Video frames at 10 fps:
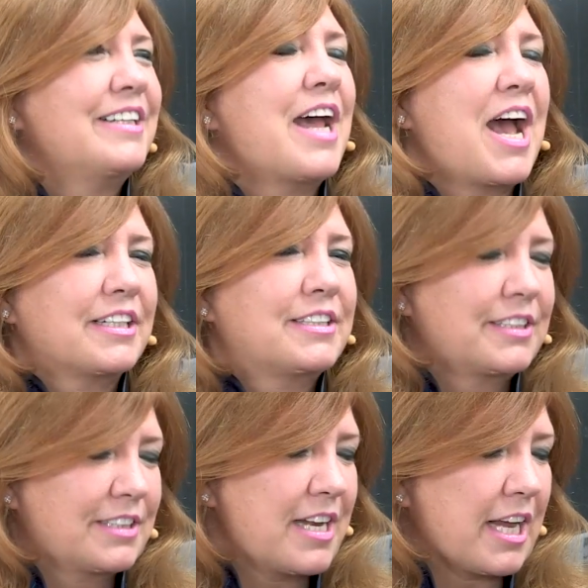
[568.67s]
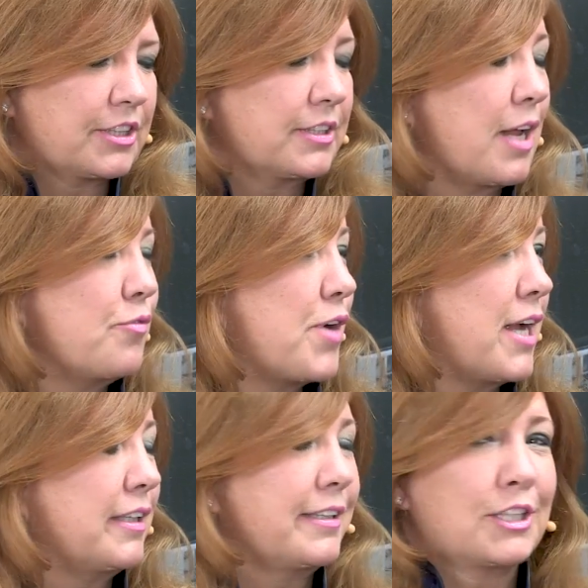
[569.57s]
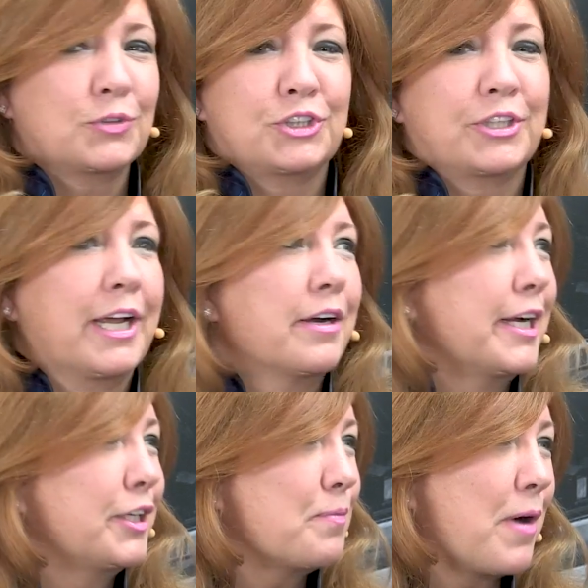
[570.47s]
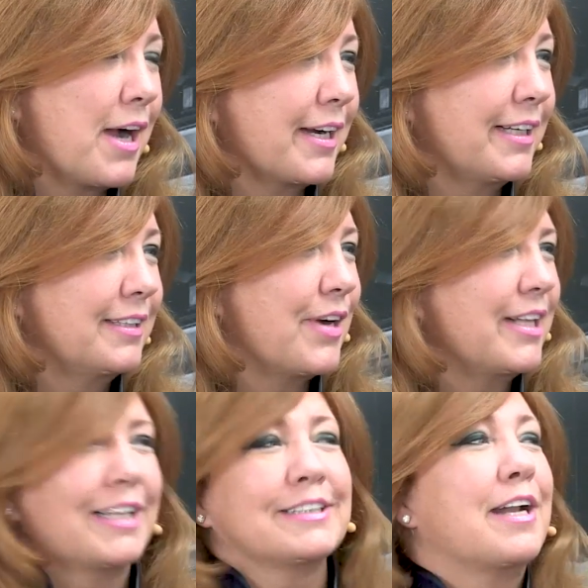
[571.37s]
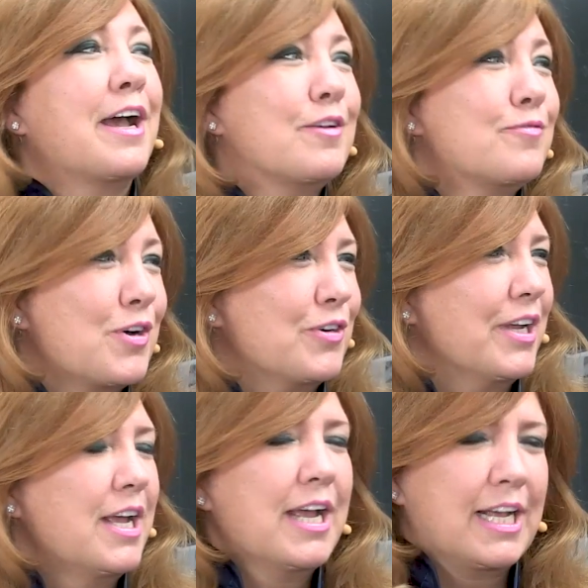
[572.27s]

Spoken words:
That's the nexus. And frankly, that's what you carry in your pocket, right? That's an iPhone.